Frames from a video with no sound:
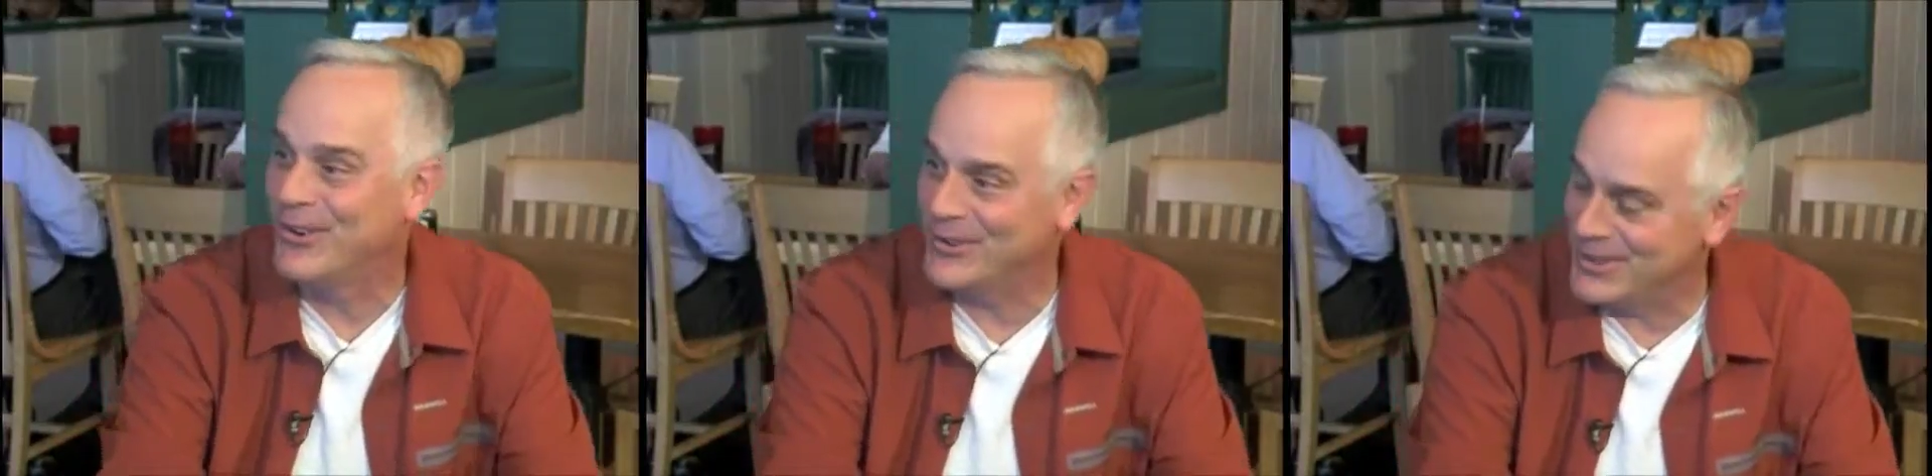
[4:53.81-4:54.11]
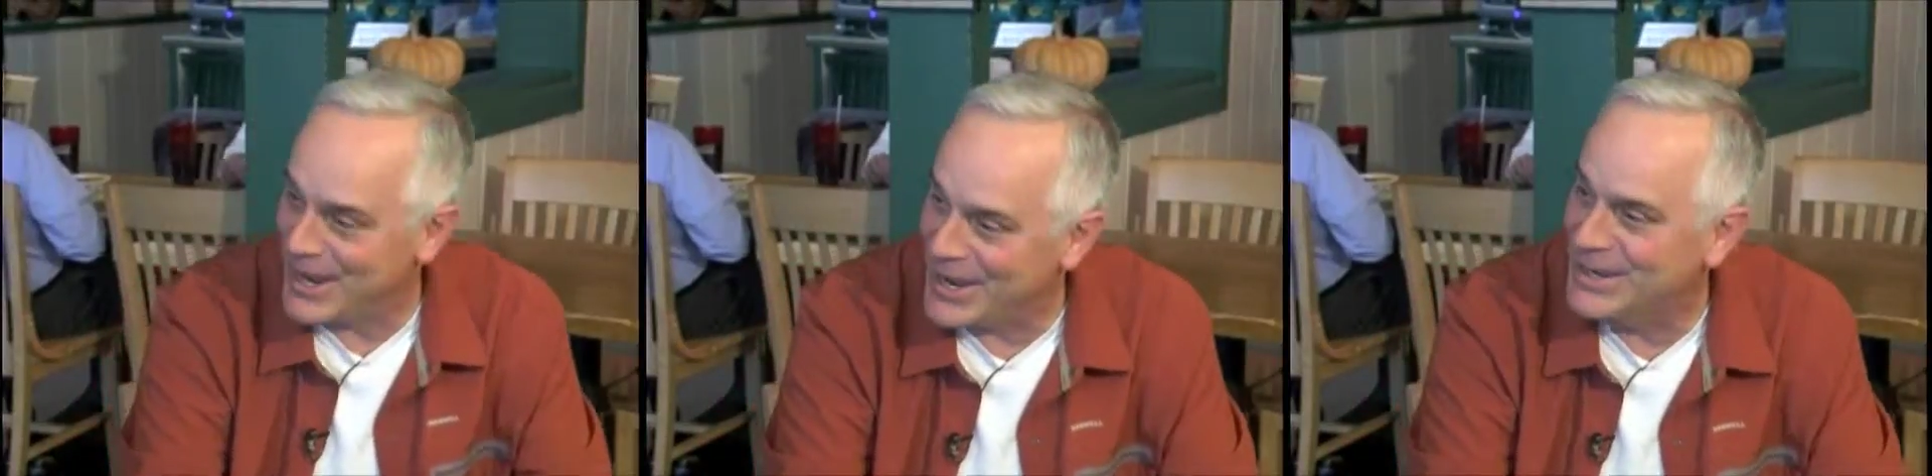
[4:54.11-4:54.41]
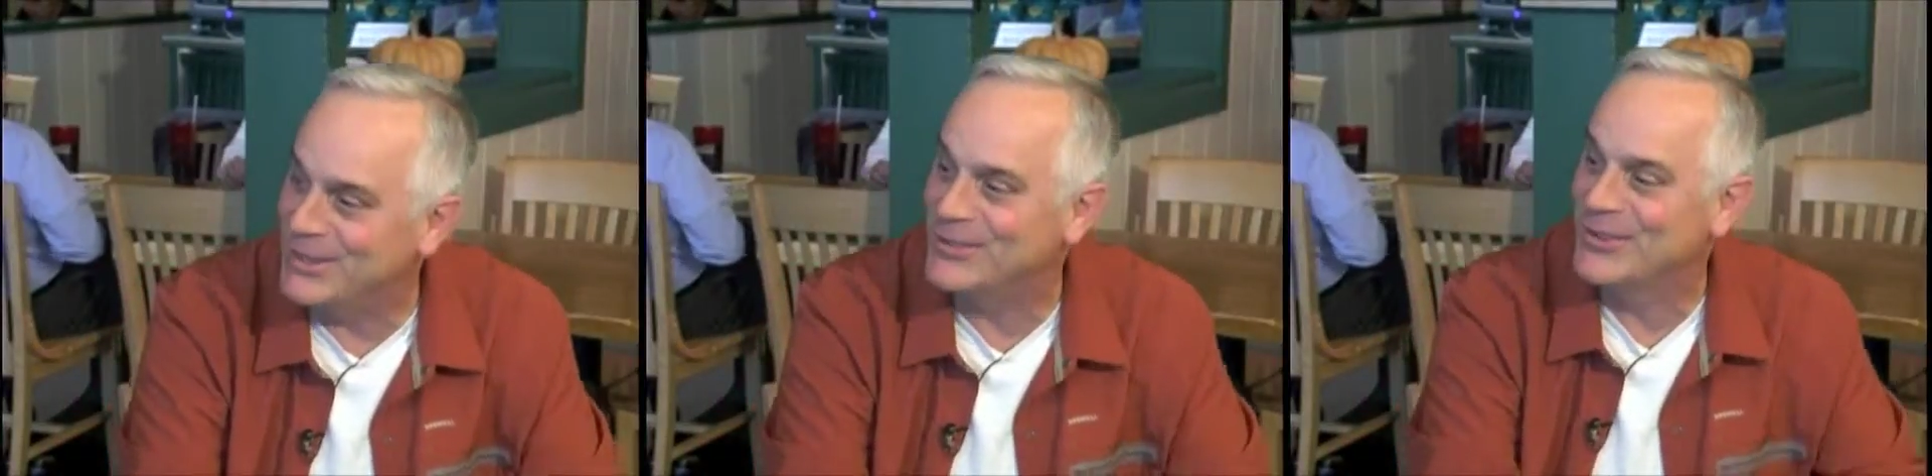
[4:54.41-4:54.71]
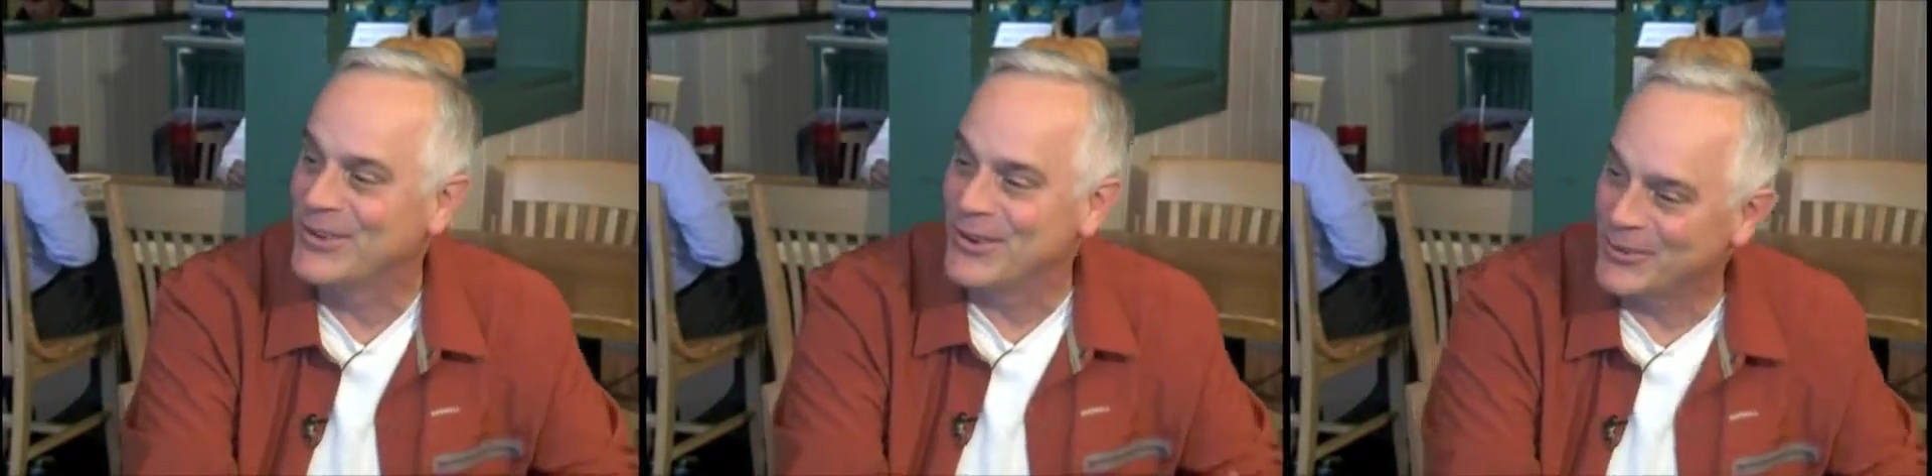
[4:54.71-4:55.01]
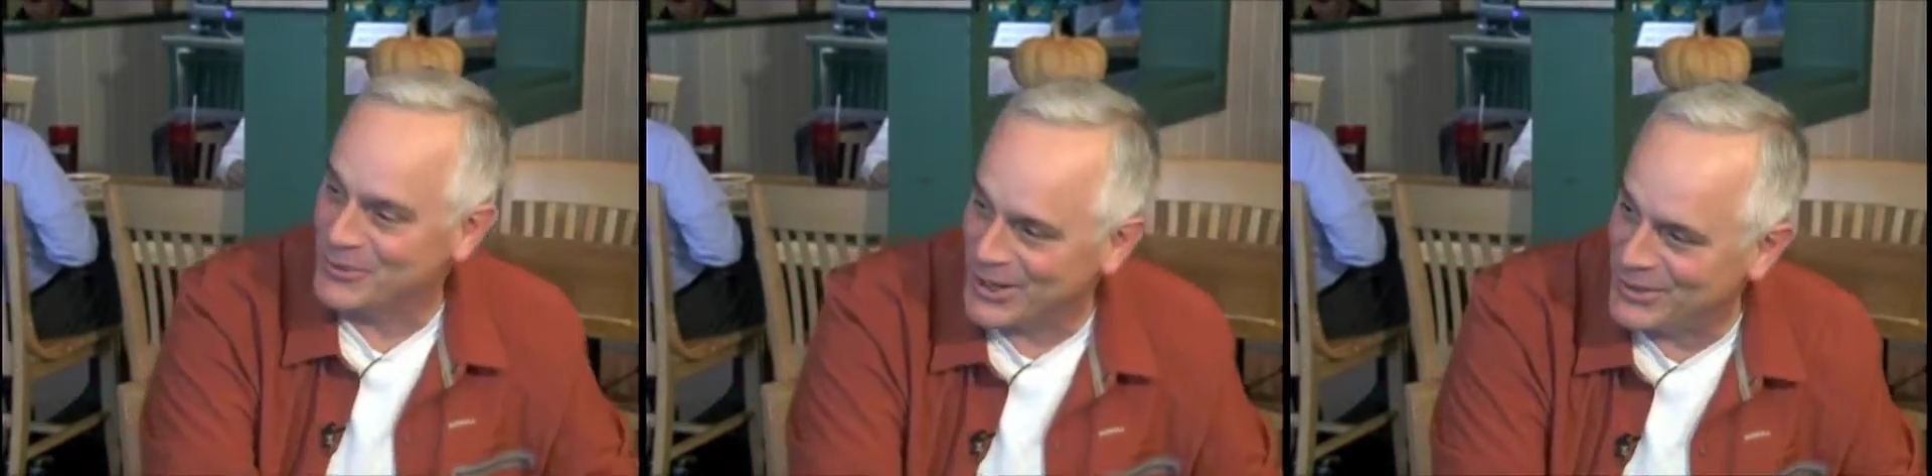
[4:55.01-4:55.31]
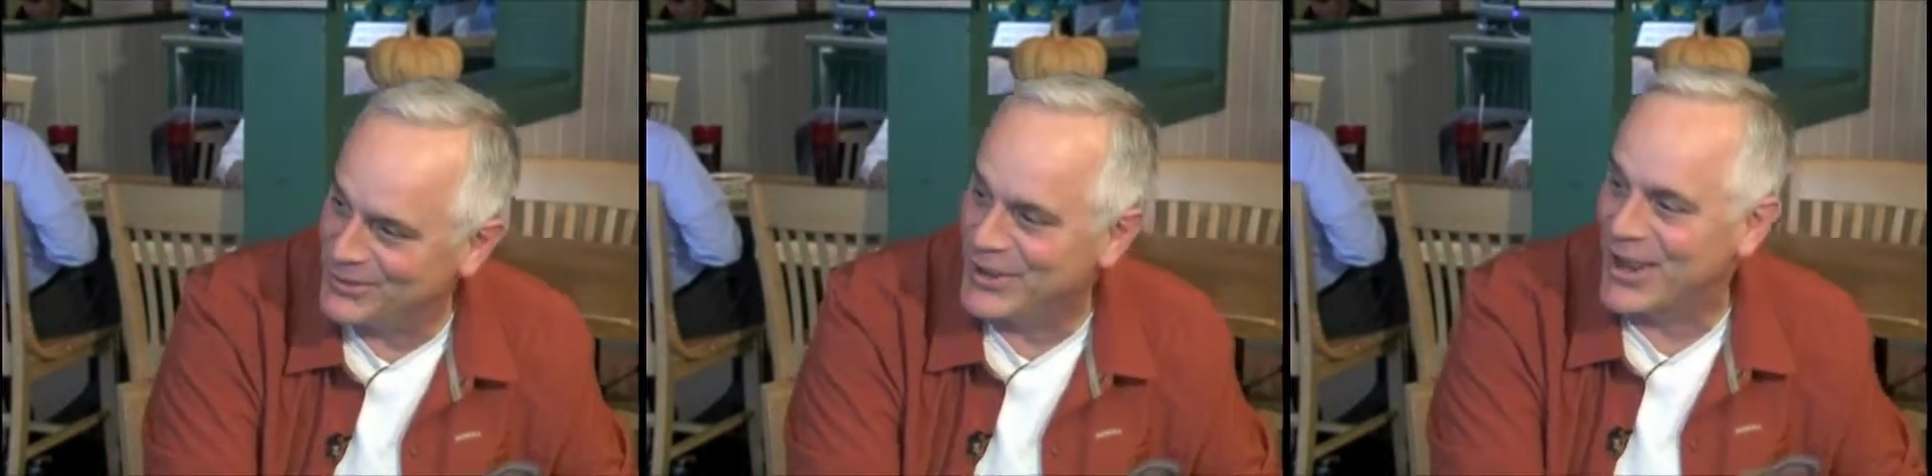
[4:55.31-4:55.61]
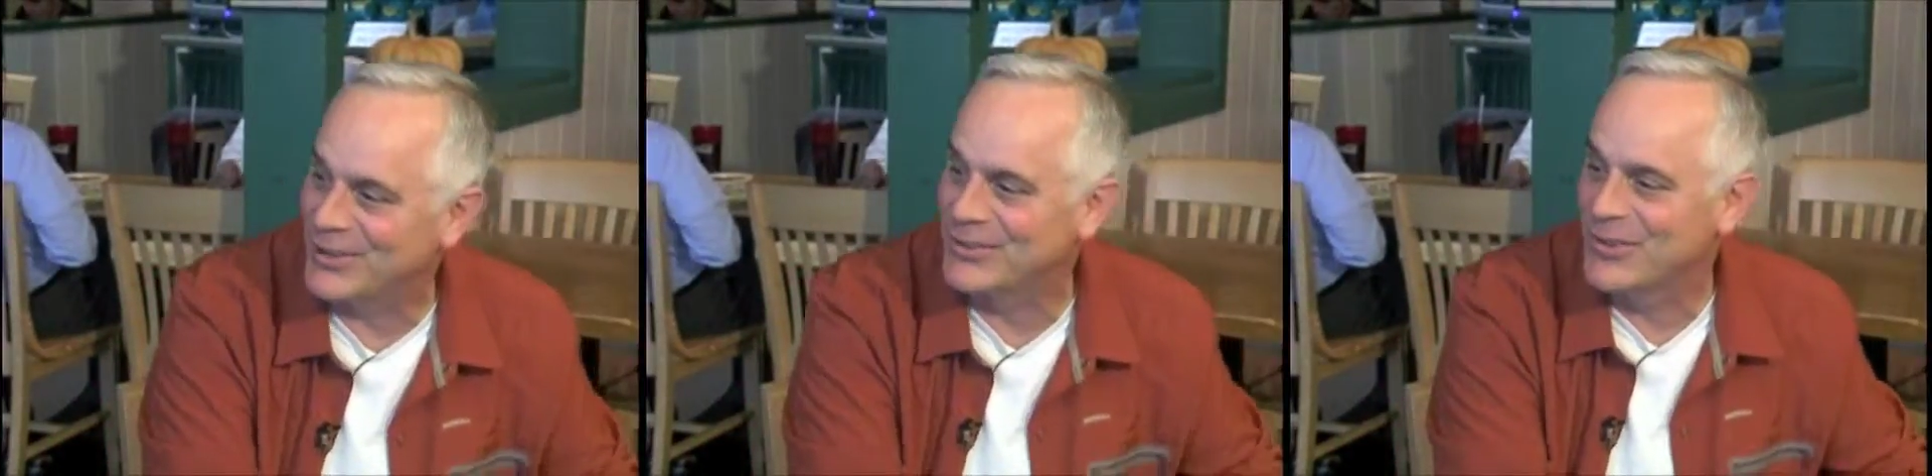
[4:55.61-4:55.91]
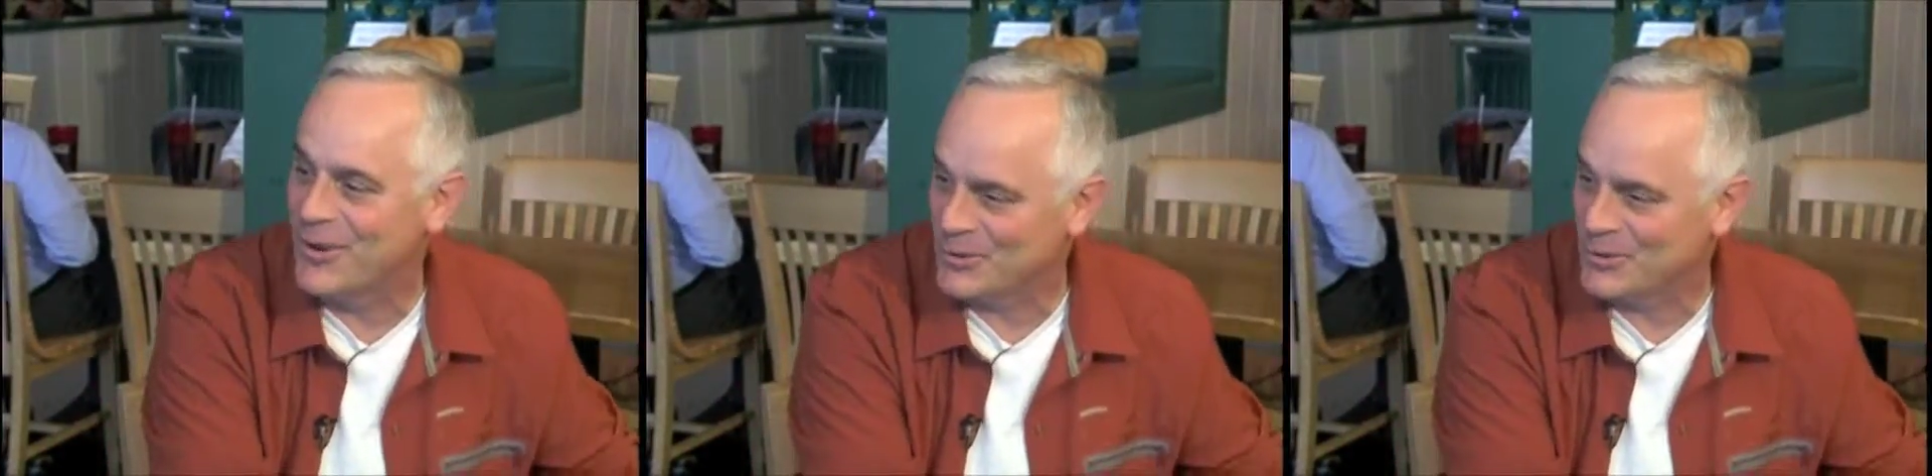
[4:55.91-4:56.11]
or the Yankees or the Red Sox